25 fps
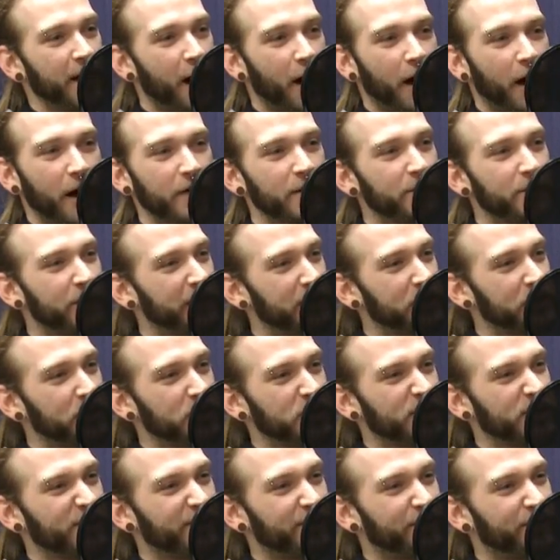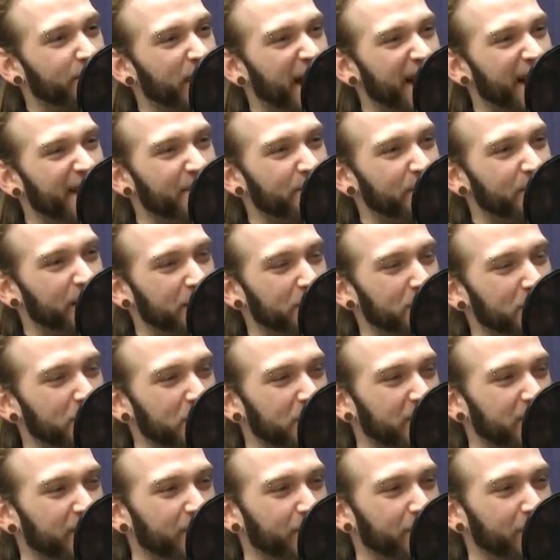all the pictures. I have
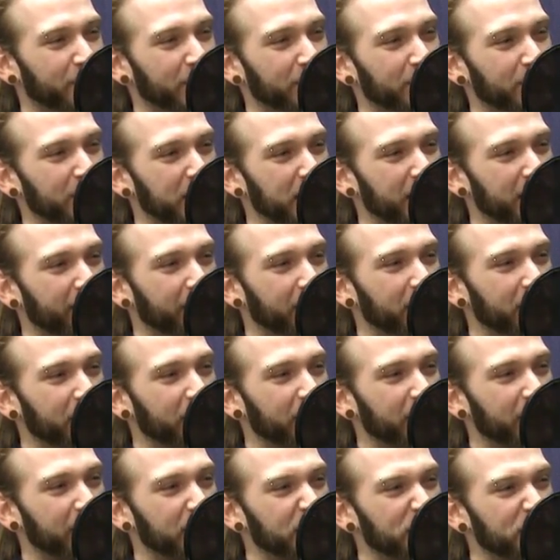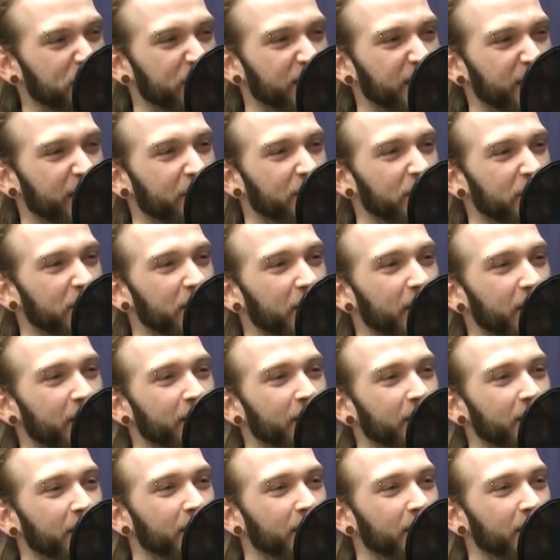pictures from pretty much every event that we've ever done.